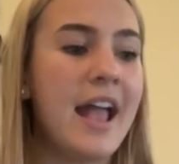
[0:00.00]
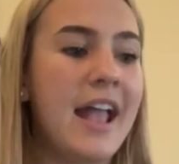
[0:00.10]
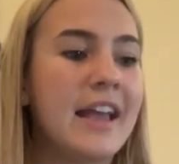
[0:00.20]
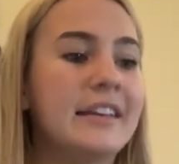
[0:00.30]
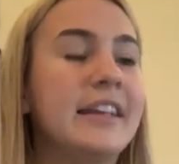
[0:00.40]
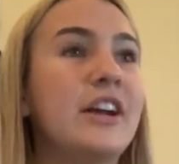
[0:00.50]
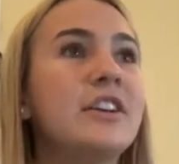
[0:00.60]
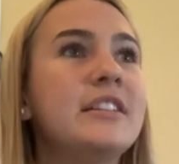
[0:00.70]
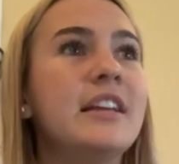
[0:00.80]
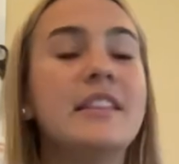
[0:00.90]
and
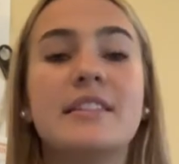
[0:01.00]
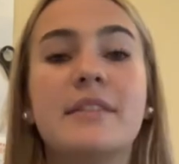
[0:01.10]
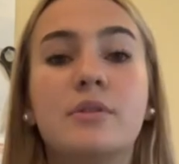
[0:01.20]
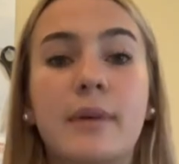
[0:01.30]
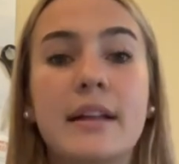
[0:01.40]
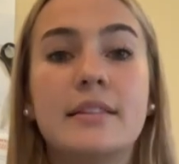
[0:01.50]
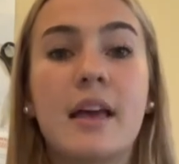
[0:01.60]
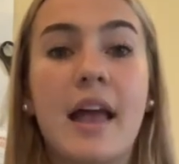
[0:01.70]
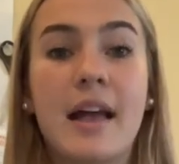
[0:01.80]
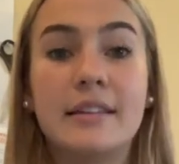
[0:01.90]
guaranteed the civil rights
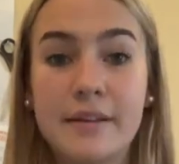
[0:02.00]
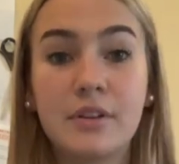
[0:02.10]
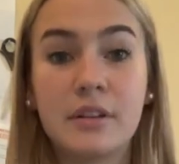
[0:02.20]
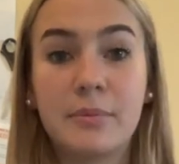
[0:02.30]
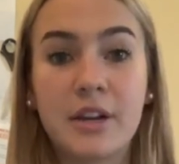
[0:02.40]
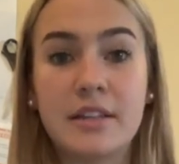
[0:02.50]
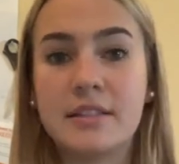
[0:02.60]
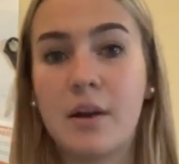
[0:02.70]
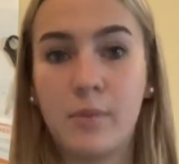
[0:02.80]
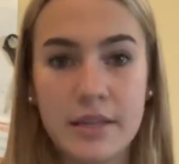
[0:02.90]
and civil liberties
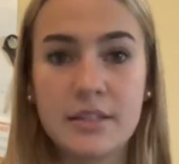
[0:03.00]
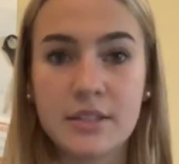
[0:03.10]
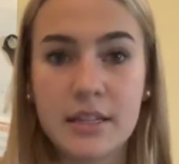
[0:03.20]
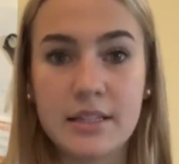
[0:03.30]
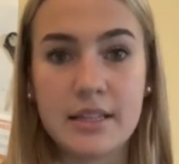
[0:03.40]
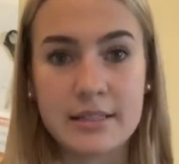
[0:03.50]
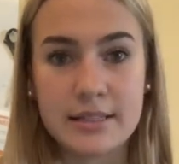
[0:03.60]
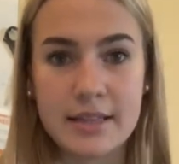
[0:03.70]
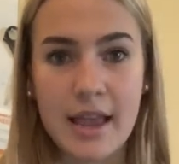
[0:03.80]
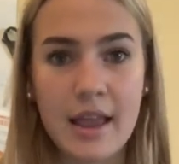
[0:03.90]
that we still see to this
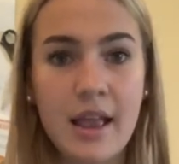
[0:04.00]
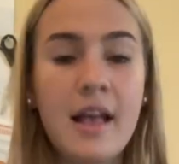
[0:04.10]
day.